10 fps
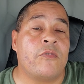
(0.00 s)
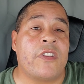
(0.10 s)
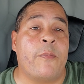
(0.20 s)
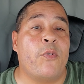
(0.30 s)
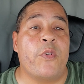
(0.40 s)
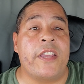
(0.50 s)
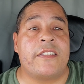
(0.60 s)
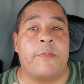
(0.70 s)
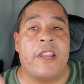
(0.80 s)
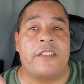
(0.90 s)
couple
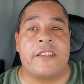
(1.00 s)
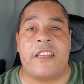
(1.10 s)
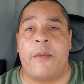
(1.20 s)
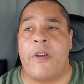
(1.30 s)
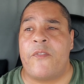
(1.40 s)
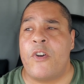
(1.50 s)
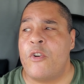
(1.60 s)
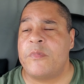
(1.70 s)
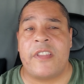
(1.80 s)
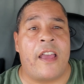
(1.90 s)
weeks. I mean, I just came off a of
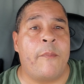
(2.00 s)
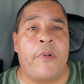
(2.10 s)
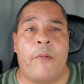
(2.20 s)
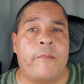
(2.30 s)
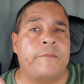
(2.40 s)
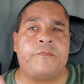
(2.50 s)
home time, but